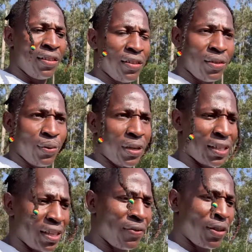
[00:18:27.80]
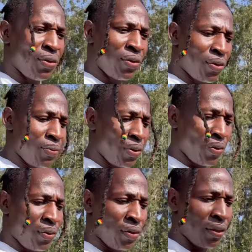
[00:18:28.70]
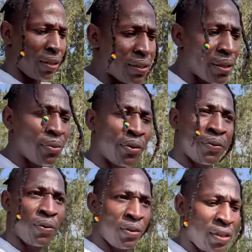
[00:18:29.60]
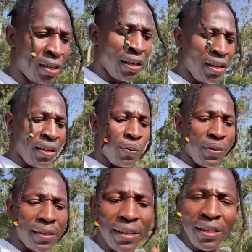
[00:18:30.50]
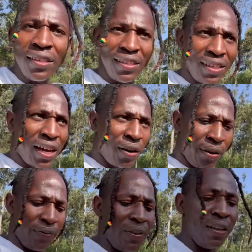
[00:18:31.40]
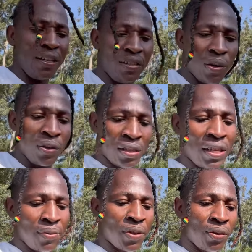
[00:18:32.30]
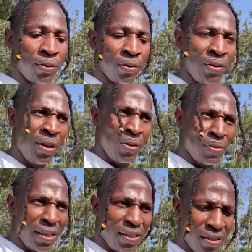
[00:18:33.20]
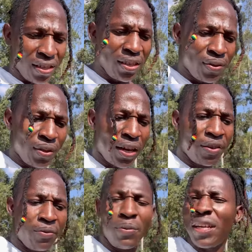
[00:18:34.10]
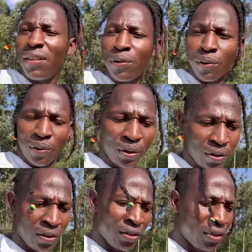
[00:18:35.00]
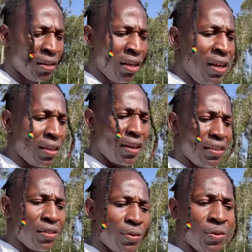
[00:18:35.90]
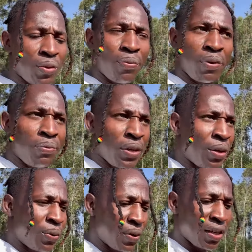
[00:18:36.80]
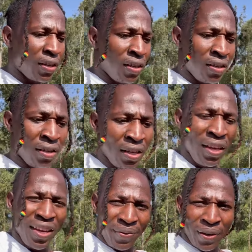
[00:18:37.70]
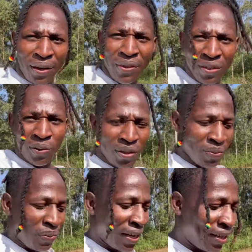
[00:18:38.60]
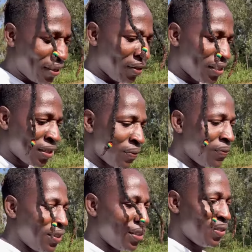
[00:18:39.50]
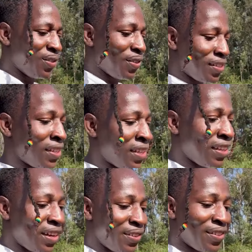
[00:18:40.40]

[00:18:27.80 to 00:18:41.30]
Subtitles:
So cassava used to be the staple food within here, our village, long time ago, but these days we have maize or corn that is used to prepare ugali. If you haven't watched my recent video, go check it out.